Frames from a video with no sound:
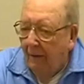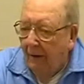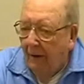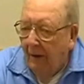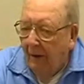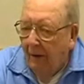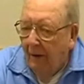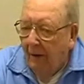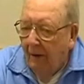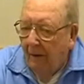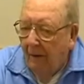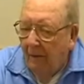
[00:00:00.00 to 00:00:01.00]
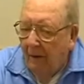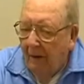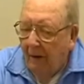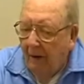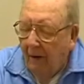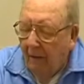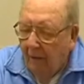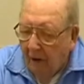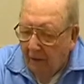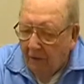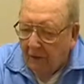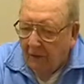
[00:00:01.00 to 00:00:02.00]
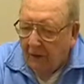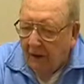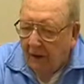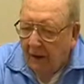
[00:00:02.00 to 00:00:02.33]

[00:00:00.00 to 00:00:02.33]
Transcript: uh, Mar uh, Marshalls,